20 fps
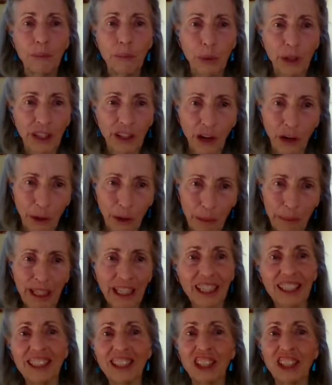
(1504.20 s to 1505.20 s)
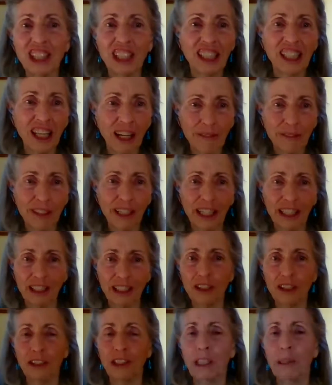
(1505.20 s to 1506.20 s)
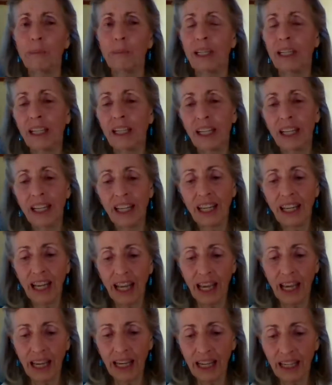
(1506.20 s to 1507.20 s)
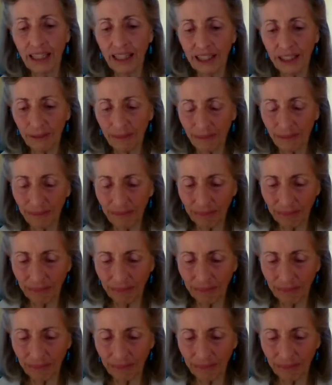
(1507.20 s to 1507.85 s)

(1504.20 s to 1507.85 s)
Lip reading: cream with her because she loved ice cream. And